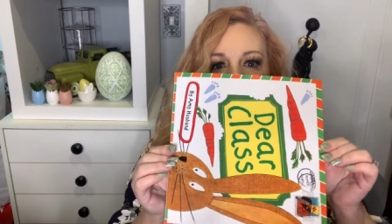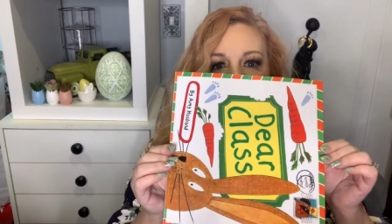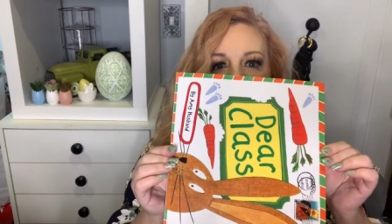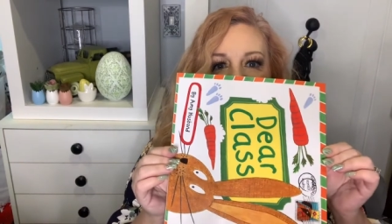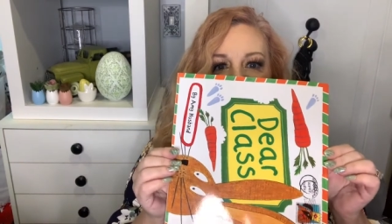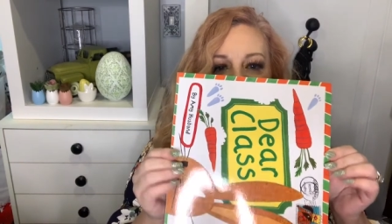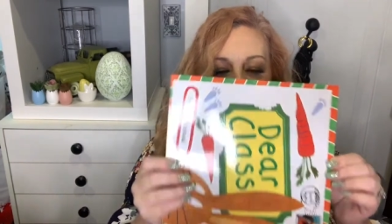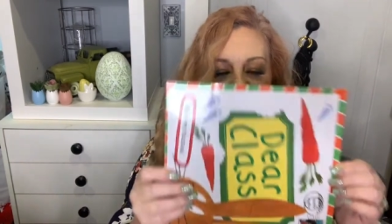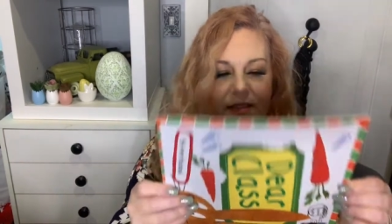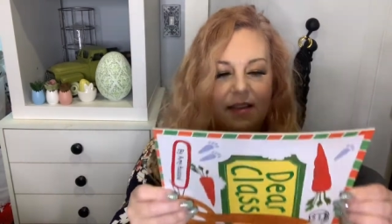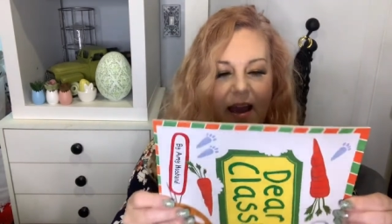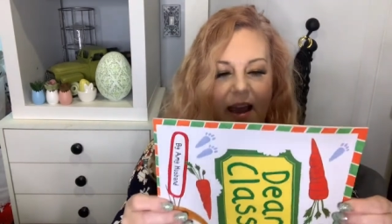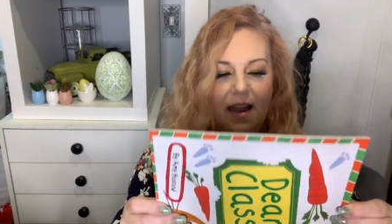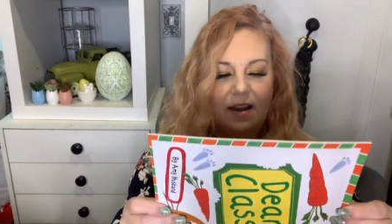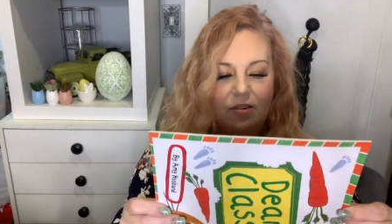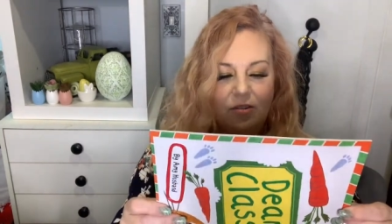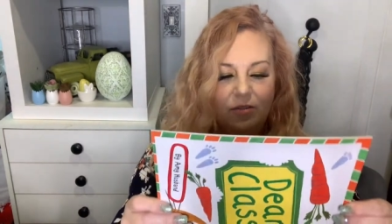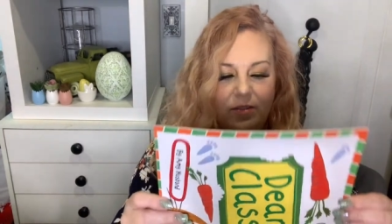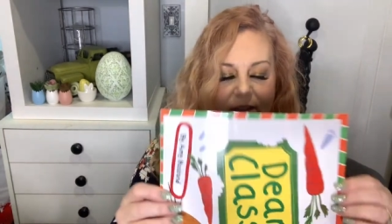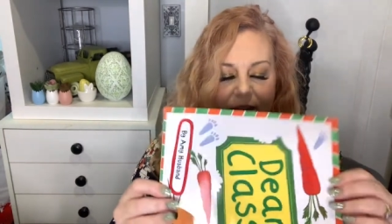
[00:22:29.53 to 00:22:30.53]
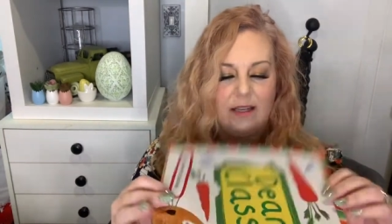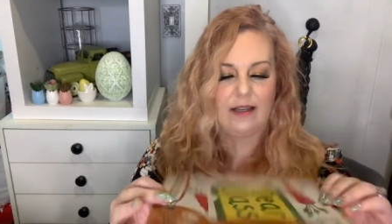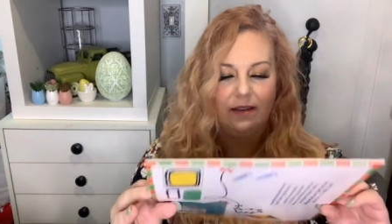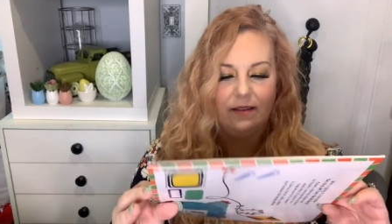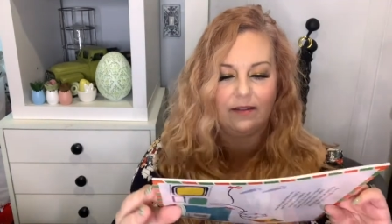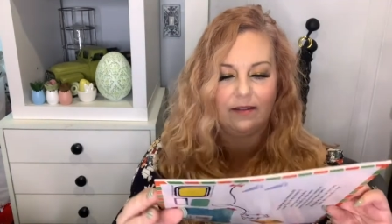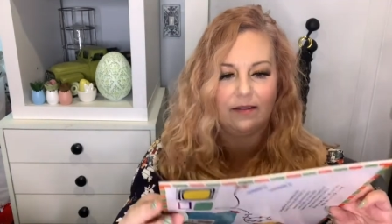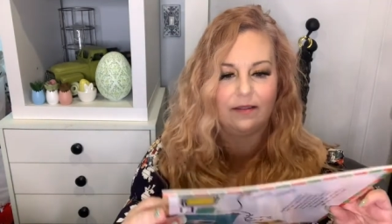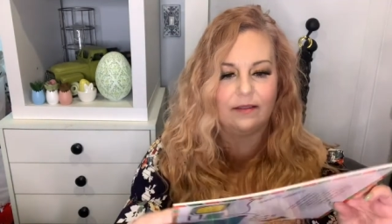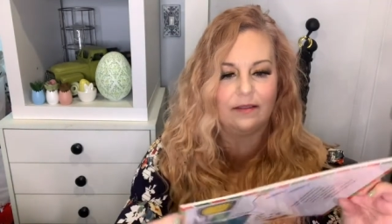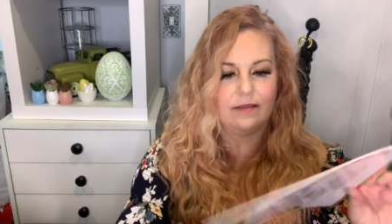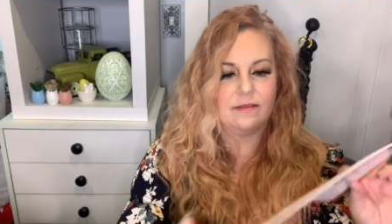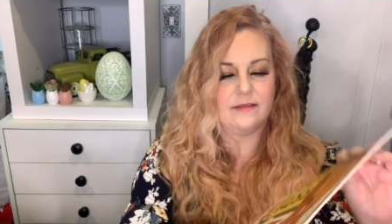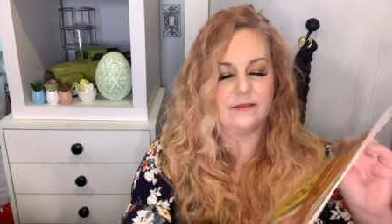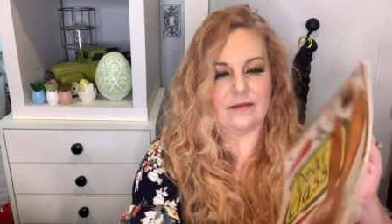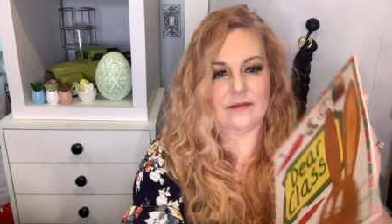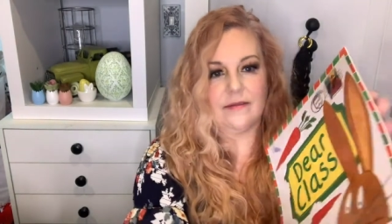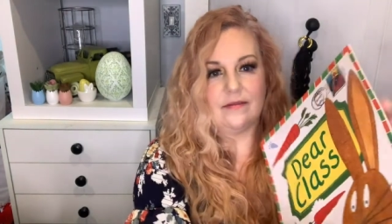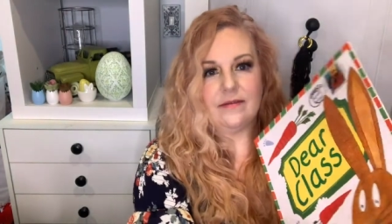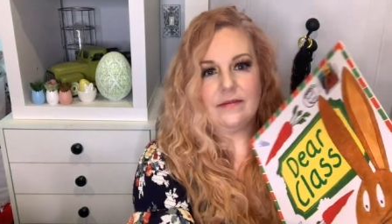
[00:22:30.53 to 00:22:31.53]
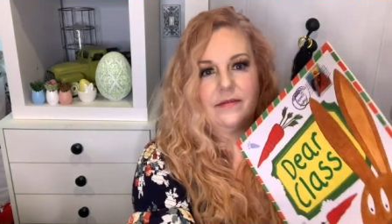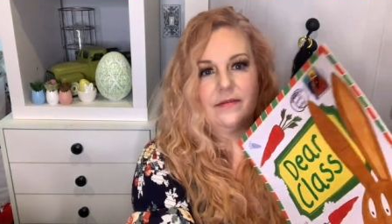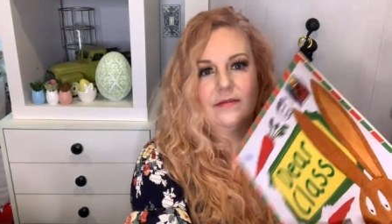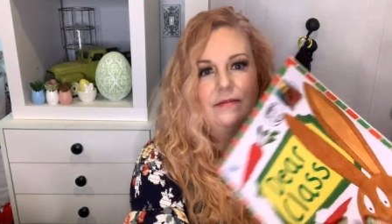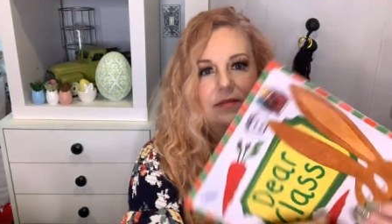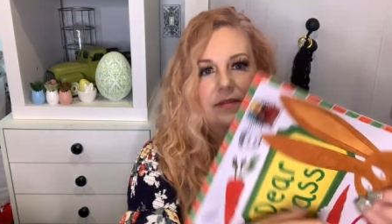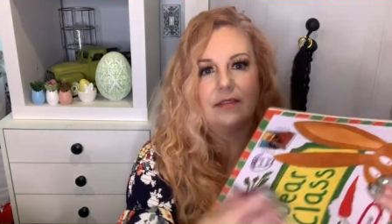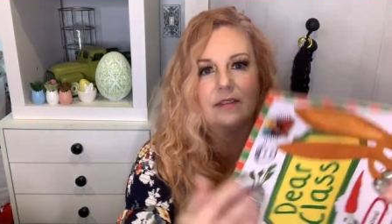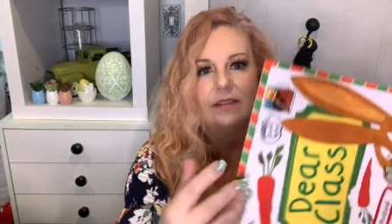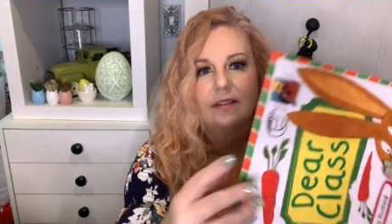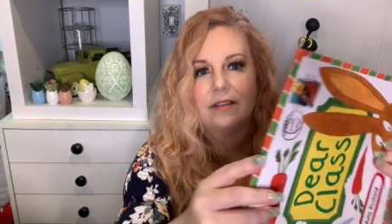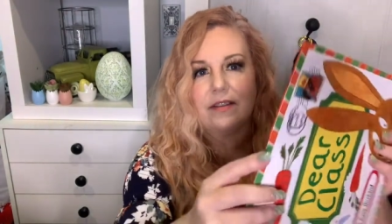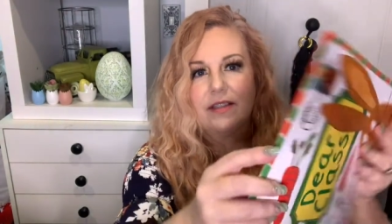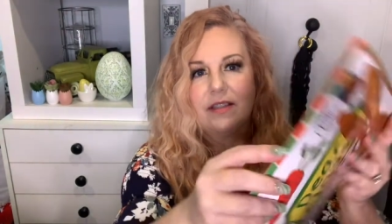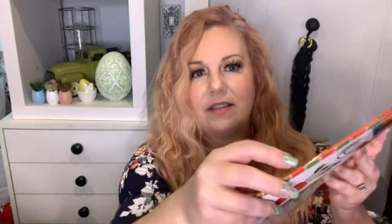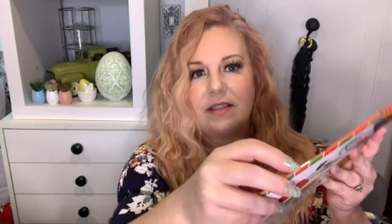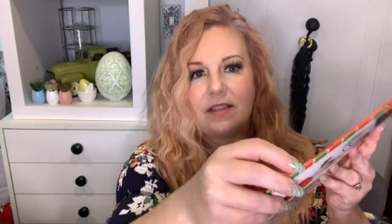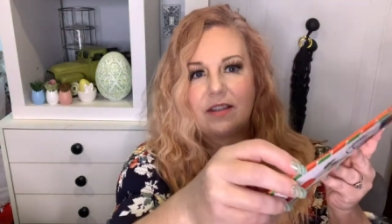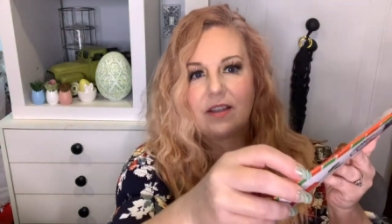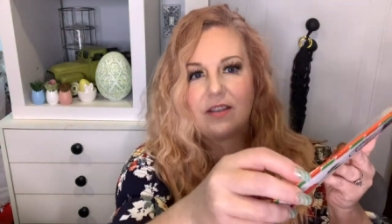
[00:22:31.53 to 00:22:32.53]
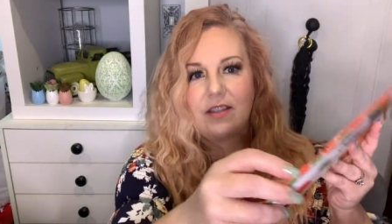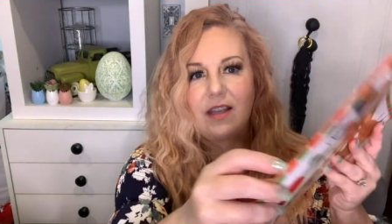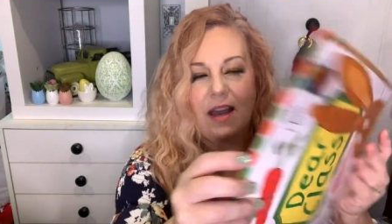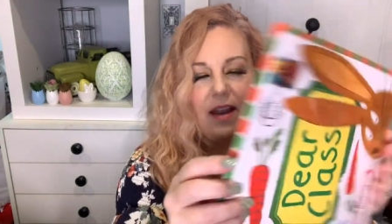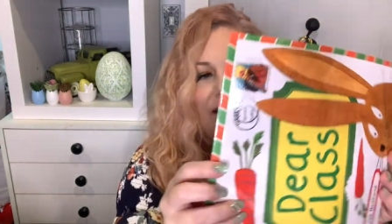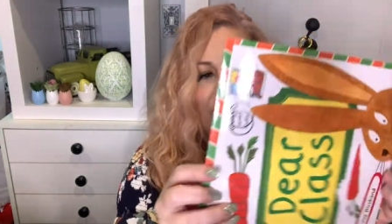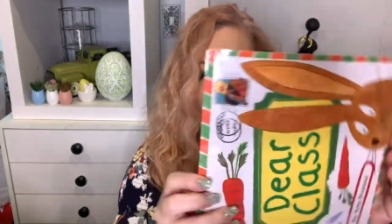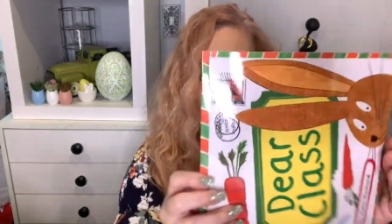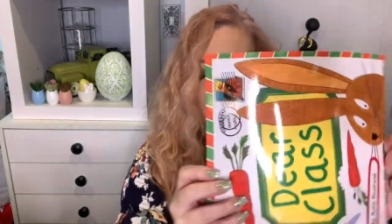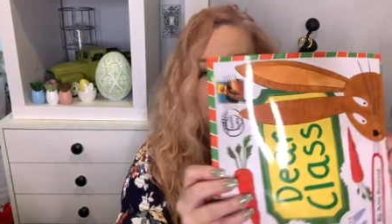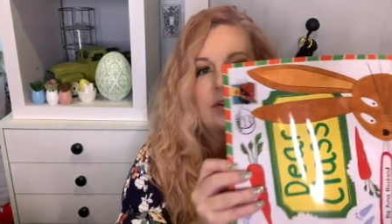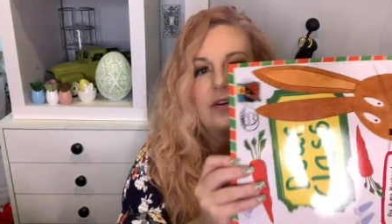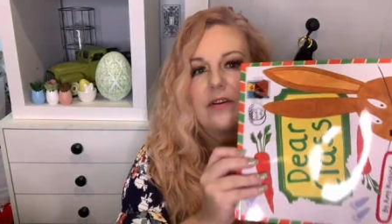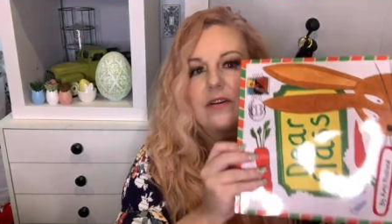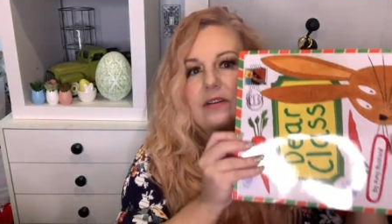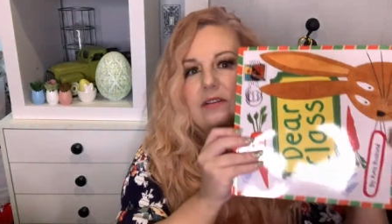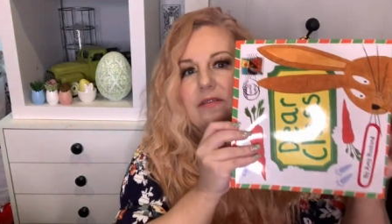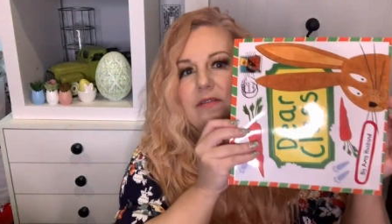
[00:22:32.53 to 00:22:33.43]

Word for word: it's actually, this is the side of the book.